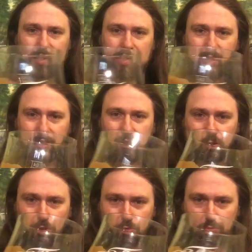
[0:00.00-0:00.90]
in this
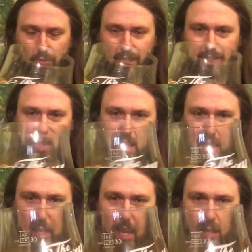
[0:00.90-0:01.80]
crazy
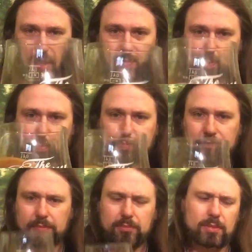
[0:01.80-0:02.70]
ass glass.
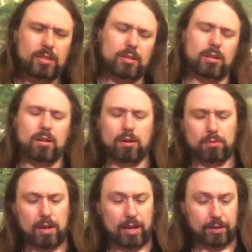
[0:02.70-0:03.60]
All
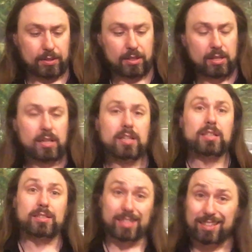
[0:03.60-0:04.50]
right.
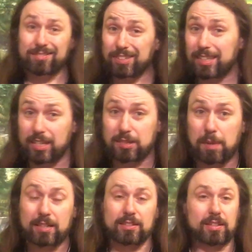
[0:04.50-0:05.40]
Didn't really
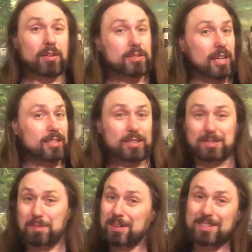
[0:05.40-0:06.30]
expect this. I was actually
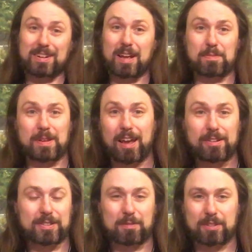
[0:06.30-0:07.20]
expecting an
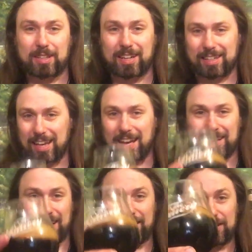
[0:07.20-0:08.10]
IPA or something like that,
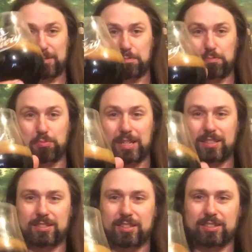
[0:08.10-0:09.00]
and then this
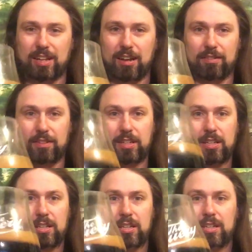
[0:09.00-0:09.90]
beast is kind of
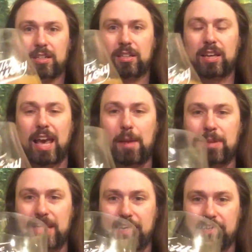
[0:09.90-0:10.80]

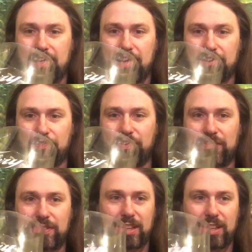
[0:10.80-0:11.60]
emanated out of